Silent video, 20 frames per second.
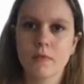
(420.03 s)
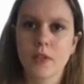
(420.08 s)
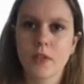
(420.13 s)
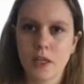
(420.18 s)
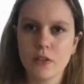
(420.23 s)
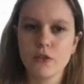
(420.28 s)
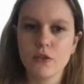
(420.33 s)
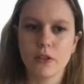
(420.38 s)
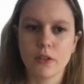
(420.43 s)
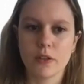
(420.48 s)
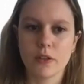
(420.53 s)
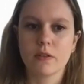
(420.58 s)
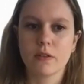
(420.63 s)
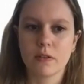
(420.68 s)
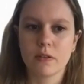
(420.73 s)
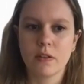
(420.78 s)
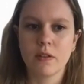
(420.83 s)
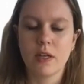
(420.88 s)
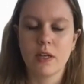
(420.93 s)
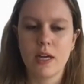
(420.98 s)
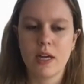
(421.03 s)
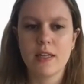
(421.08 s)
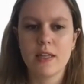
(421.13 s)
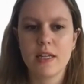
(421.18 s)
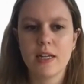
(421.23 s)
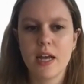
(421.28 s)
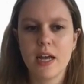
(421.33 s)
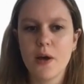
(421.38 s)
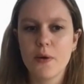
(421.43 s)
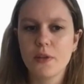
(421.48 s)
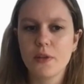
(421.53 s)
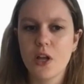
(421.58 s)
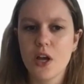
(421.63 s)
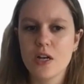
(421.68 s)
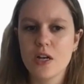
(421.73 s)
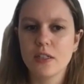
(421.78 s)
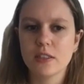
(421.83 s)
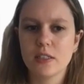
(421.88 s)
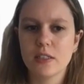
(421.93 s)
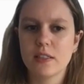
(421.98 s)
Gotcha. And then how
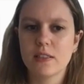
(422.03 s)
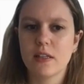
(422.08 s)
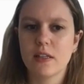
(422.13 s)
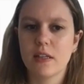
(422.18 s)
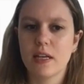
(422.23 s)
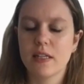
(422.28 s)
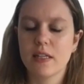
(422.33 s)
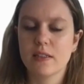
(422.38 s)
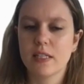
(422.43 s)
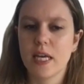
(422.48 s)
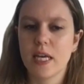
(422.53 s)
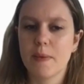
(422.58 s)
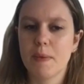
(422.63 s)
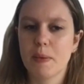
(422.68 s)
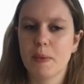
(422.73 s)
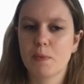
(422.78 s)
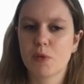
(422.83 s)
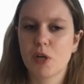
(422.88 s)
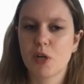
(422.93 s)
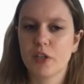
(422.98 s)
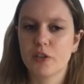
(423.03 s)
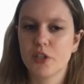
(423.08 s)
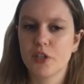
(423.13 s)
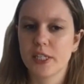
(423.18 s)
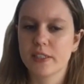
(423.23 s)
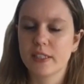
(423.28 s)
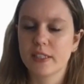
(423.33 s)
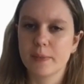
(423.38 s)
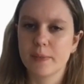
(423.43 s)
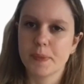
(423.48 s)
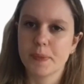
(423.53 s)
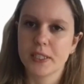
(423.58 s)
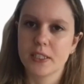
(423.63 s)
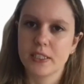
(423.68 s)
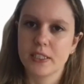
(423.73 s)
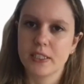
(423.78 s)
long does a landscaping project typically